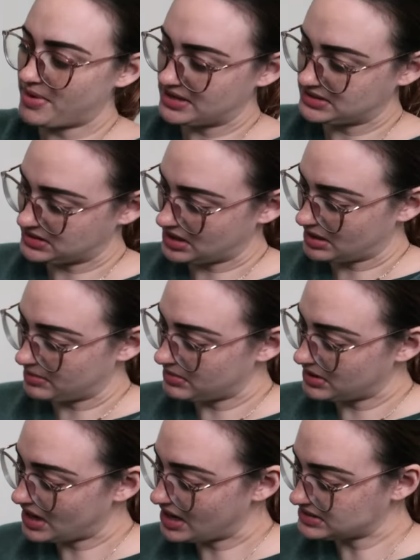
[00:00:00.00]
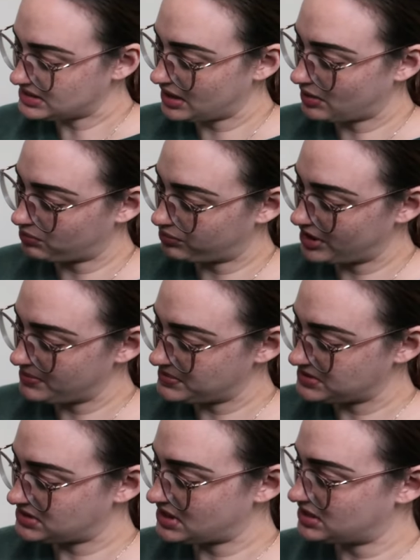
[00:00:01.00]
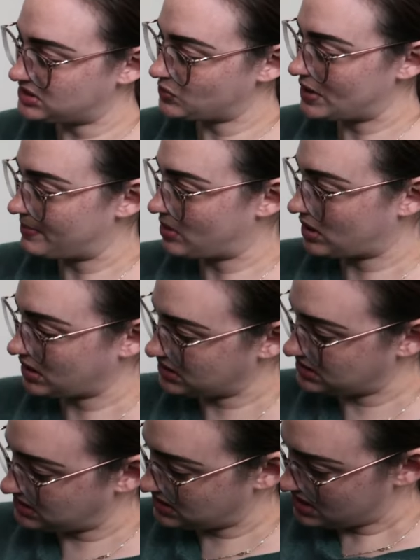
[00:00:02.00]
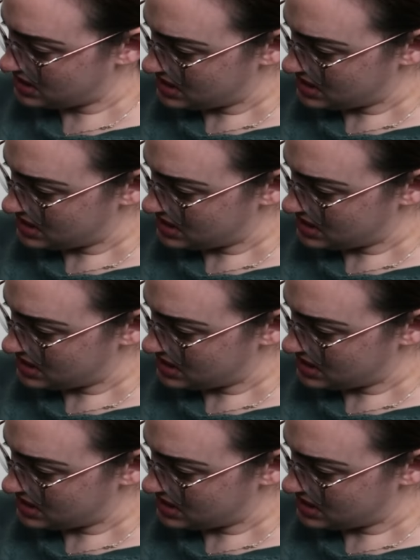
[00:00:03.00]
messed up. It has like rips and sweat marks